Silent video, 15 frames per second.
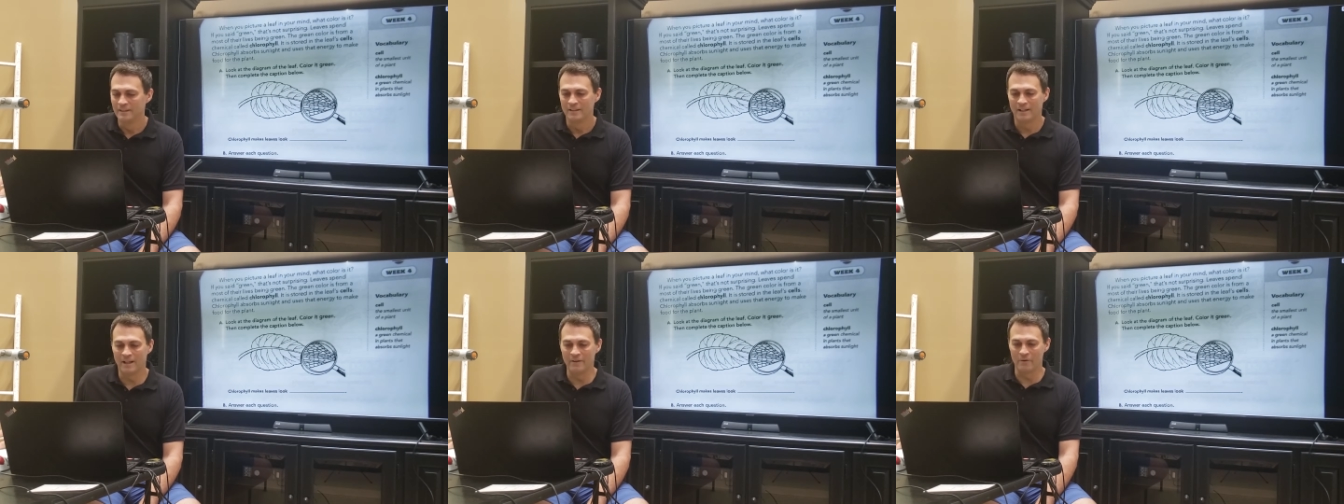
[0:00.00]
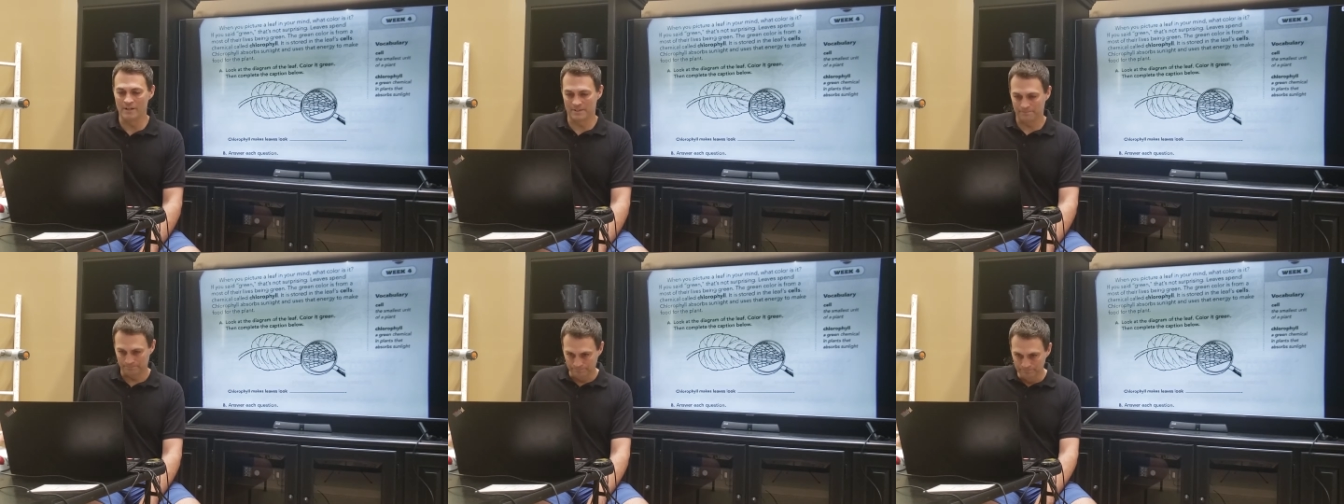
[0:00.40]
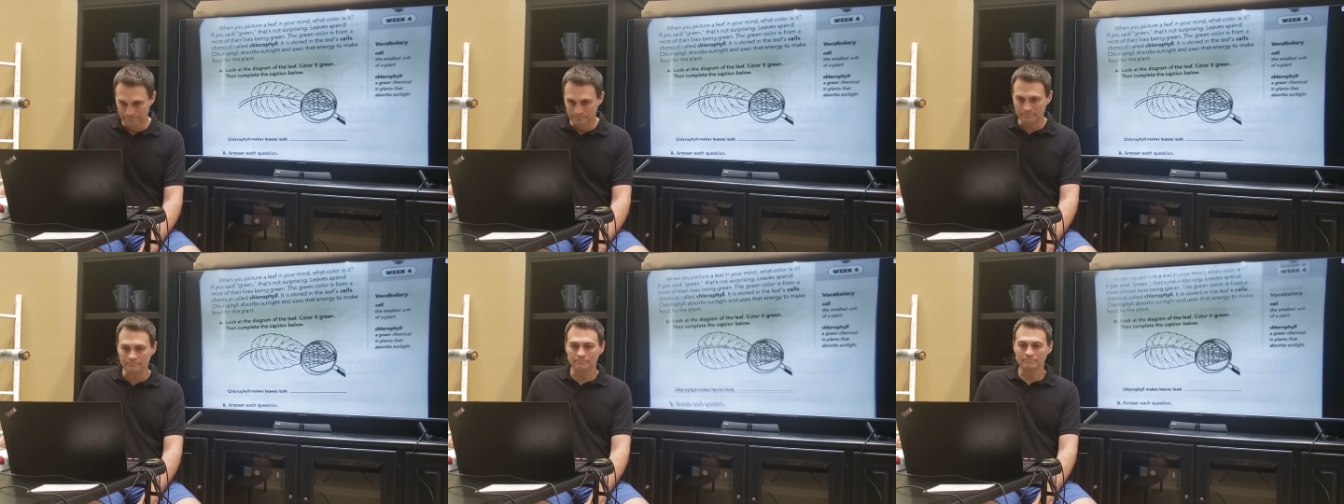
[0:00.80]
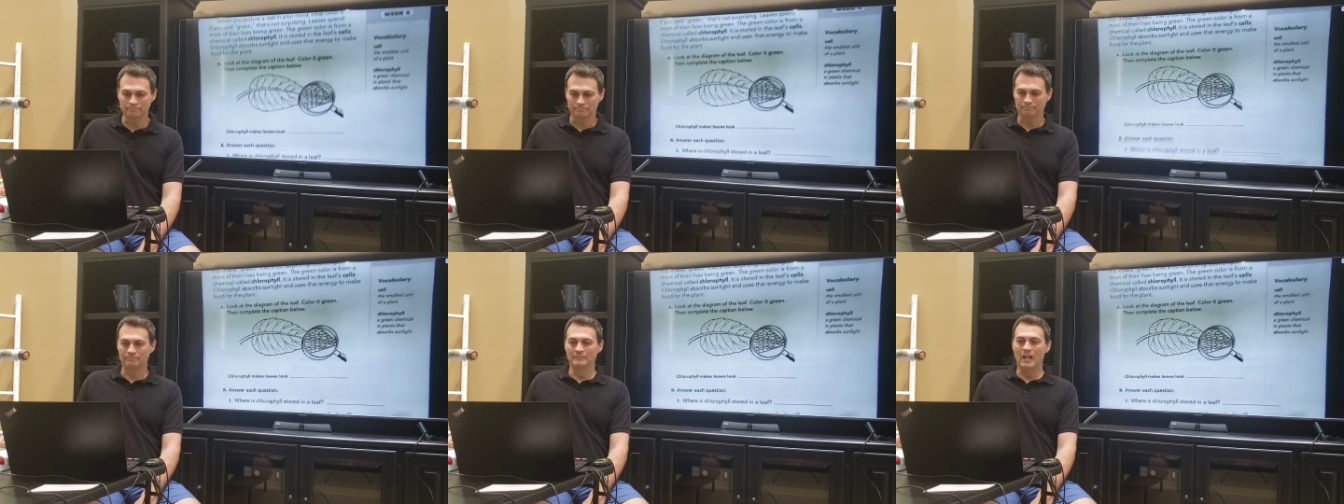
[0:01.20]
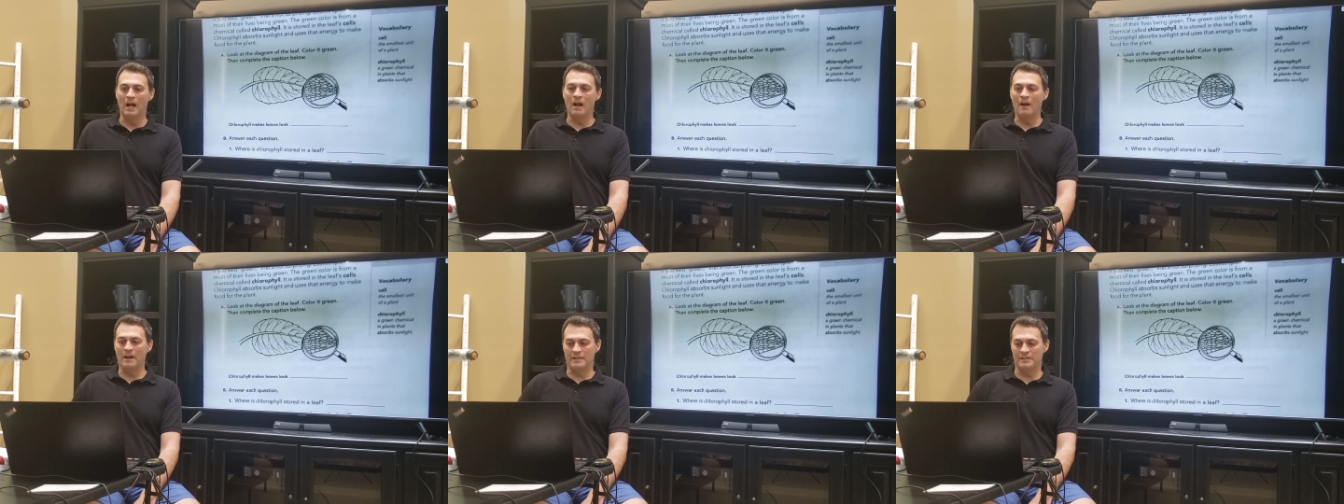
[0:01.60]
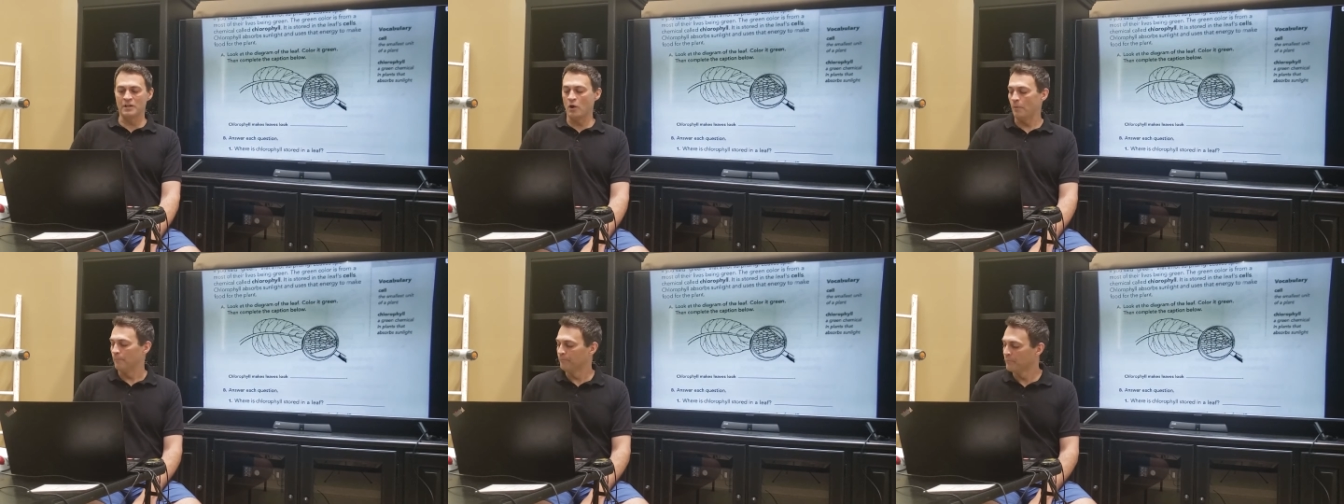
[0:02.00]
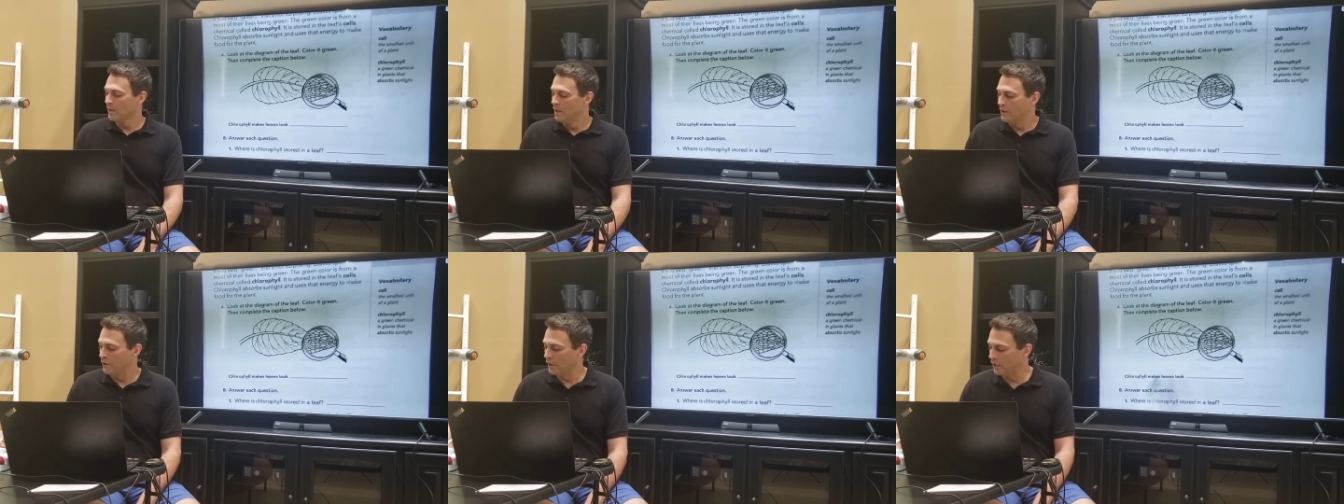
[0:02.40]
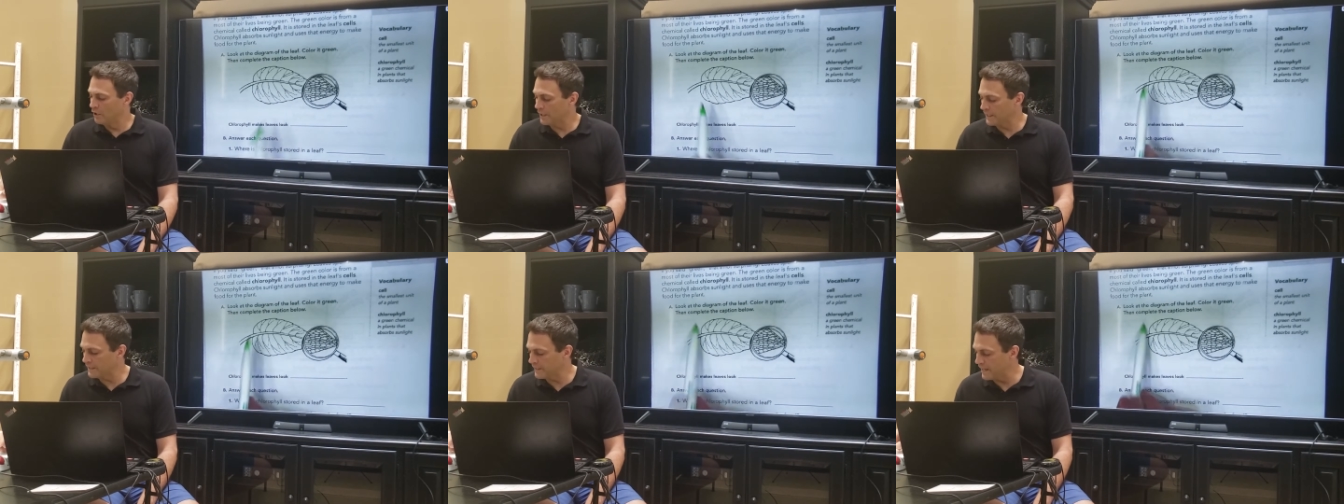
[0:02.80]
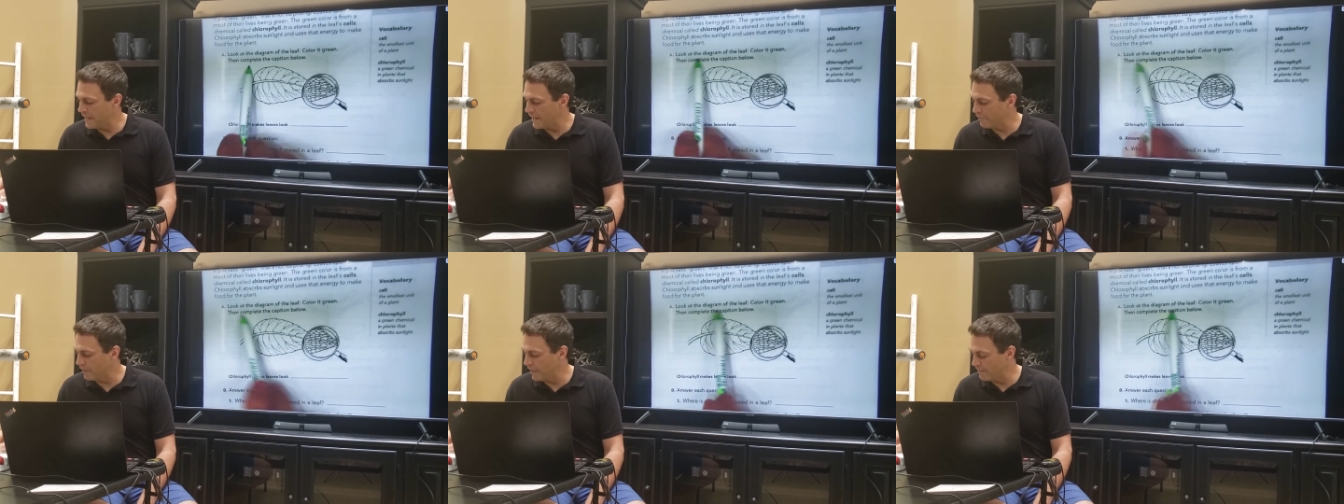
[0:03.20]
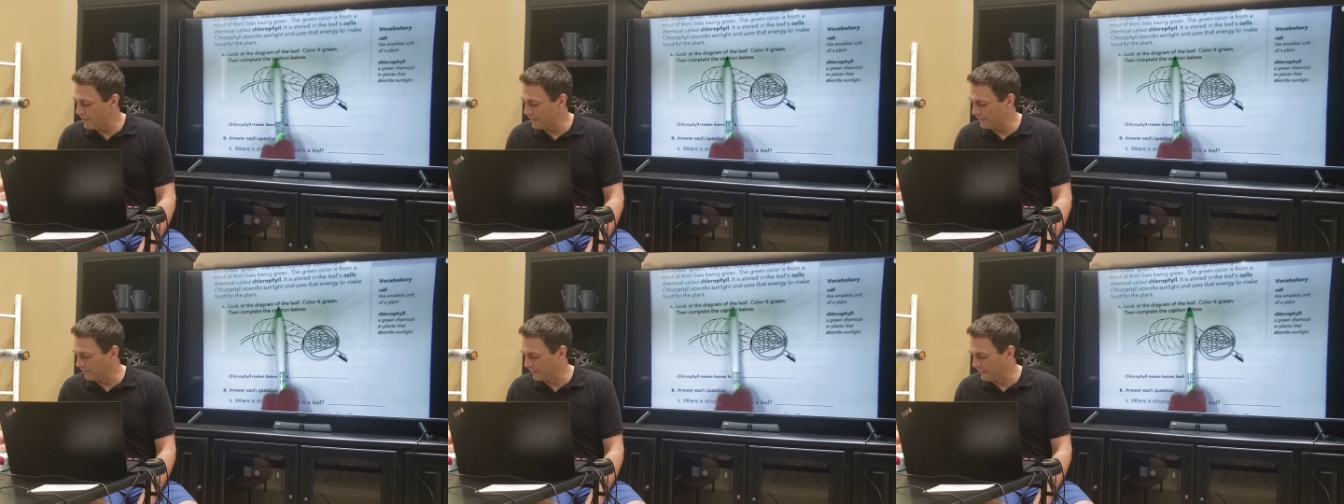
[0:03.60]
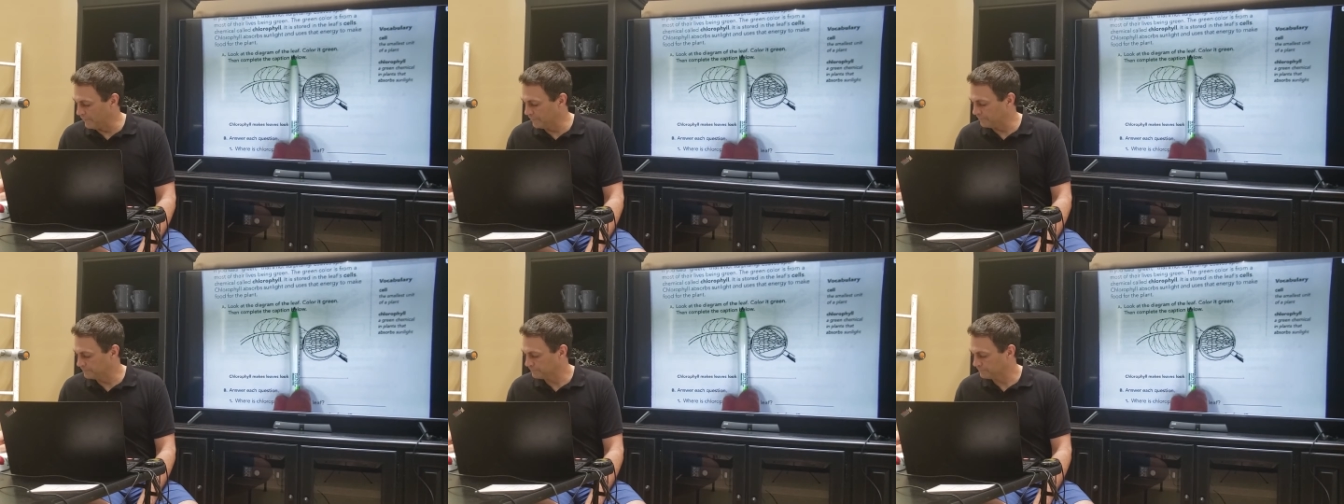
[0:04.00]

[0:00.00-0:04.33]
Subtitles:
Anyways. All right, so you're going to look at the diagram on the leaf,